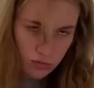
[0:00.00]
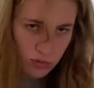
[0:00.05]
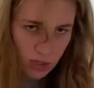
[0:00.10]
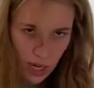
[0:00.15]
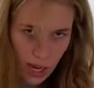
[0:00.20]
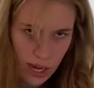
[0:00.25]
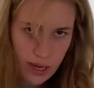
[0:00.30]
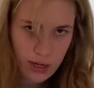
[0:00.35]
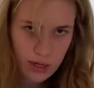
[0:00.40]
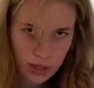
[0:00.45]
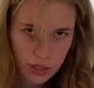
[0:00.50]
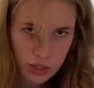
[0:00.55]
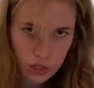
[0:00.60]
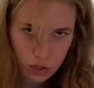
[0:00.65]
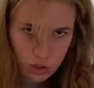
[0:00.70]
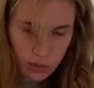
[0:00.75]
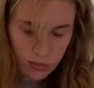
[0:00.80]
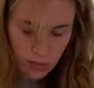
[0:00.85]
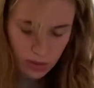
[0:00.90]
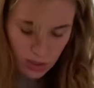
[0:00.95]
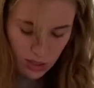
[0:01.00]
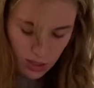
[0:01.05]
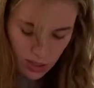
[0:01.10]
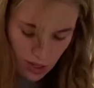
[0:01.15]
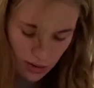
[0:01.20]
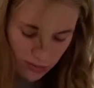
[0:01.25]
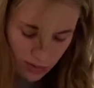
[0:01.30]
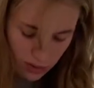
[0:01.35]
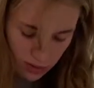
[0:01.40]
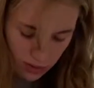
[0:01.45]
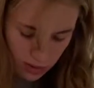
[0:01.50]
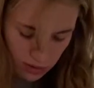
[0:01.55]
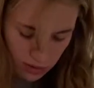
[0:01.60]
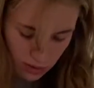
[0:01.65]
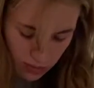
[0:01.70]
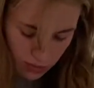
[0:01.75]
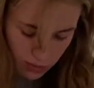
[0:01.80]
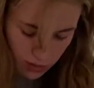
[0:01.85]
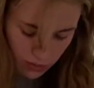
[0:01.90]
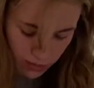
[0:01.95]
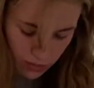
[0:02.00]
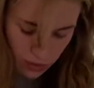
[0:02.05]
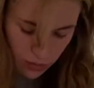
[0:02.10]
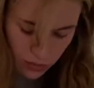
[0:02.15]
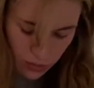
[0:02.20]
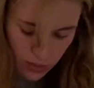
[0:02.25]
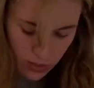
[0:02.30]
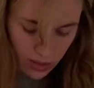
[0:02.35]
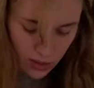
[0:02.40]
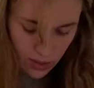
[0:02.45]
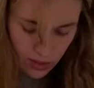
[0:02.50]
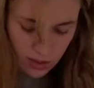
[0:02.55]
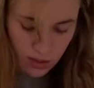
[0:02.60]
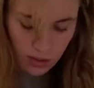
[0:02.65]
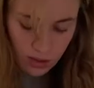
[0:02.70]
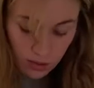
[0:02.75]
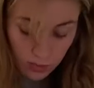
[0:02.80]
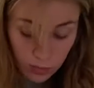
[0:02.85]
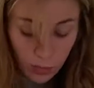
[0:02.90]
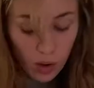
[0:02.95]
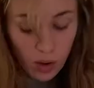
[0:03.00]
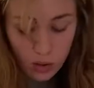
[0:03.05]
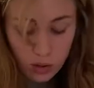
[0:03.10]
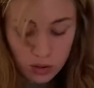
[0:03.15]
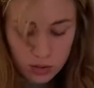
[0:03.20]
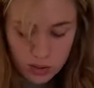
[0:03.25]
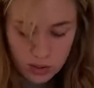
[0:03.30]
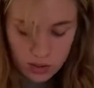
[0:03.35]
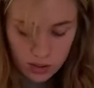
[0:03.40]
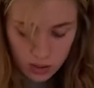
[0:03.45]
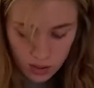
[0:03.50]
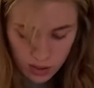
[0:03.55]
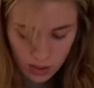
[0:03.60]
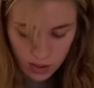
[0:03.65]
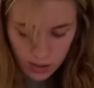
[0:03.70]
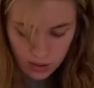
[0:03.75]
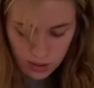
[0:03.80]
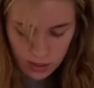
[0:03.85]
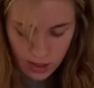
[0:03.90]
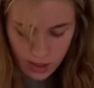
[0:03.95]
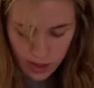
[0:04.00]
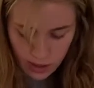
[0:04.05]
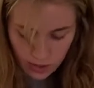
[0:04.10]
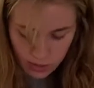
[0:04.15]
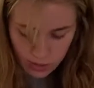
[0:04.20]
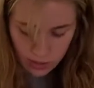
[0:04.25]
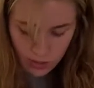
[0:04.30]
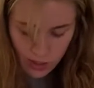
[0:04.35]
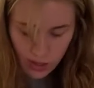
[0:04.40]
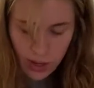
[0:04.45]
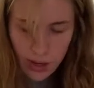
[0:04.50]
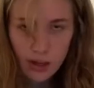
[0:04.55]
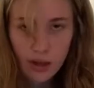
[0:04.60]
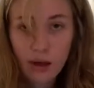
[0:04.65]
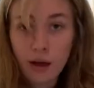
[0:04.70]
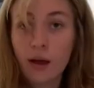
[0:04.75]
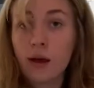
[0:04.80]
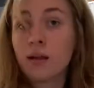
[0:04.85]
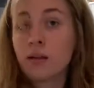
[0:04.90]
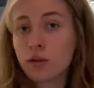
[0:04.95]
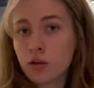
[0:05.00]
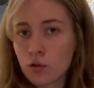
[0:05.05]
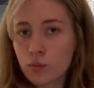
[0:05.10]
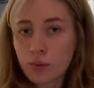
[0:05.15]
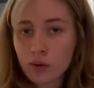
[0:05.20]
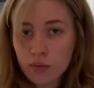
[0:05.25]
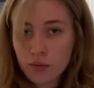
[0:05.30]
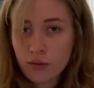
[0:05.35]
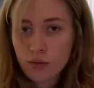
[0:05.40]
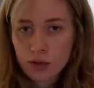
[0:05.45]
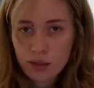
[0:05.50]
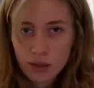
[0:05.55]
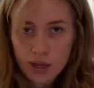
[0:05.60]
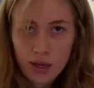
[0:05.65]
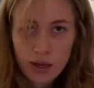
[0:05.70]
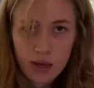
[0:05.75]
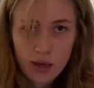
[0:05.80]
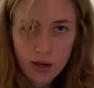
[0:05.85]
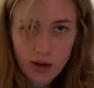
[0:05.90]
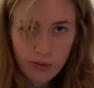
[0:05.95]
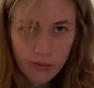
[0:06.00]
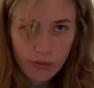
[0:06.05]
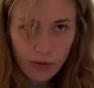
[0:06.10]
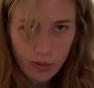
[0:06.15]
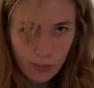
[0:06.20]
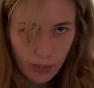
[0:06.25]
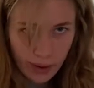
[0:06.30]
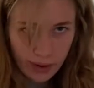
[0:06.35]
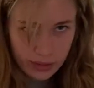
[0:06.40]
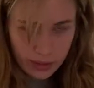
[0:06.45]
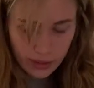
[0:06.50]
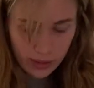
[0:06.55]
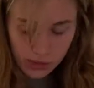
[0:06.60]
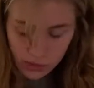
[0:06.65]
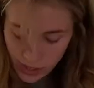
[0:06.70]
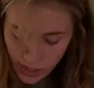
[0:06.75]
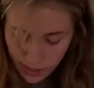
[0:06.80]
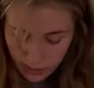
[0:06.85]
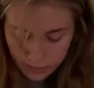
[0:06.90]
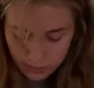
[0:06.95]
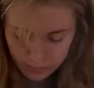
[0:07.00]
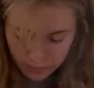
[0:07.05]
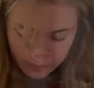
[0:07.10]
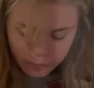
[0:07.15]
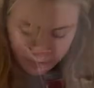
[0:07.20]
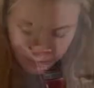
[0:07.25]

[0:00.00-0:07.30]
kind of distributed evenly, so whenever you put it into the balls, that you get a little bit of everything in every bite that you get. This